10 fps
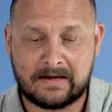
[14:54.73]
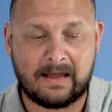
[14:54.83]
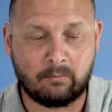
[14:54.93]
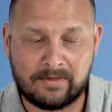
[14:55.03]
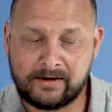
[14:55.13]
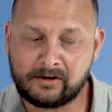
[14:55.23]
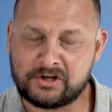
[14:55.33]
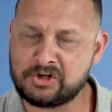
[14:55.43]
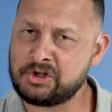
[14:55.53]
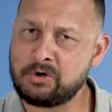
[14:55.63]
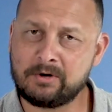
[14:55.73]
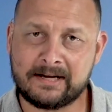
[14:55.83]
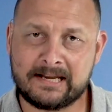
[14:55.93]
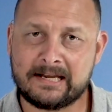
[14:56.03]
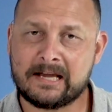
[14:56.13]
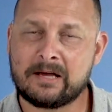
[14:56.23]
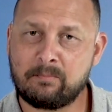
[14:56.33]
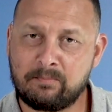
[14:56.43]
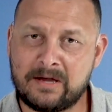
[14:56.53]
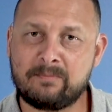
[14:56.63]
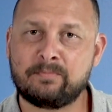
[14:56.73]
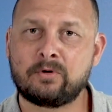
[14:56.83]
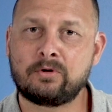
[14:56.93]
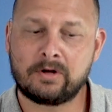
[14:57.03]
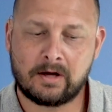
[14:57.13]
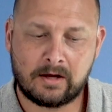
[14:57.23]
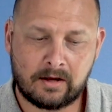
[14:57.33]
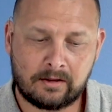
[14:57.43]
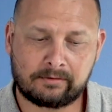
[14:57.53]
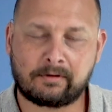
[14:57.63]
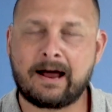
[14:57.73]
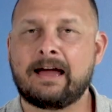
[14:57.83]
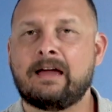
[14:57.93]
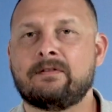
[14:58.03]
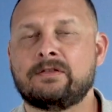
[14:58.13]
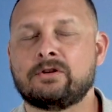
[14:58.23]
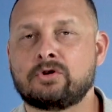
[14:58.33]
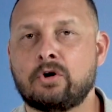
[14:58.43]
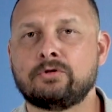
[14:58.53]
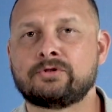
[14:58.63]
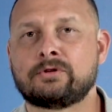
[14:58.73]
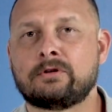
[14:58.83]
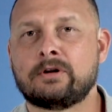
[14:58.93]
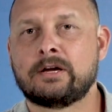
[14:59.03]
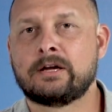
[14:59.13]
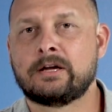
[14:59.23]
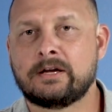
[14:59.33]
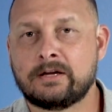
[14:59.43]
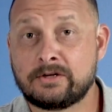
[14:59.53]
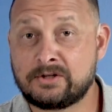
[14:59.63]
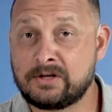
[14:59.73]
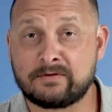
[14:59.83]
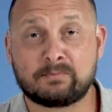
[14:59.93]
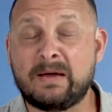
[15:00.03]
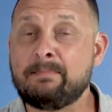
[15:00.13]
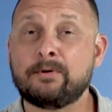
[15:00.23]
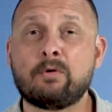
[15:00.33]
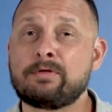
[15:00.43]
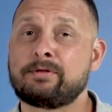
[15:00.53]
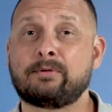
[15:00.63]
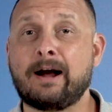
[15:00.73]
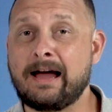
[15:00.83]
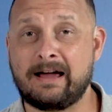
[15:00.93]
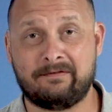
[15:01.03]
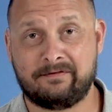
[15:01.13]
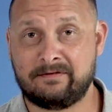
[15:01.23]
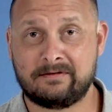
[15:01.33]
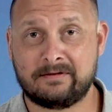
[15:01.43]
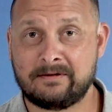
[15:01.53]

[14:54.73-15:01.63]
And when there is unity, people thrive and the culture shifts. People don't thrive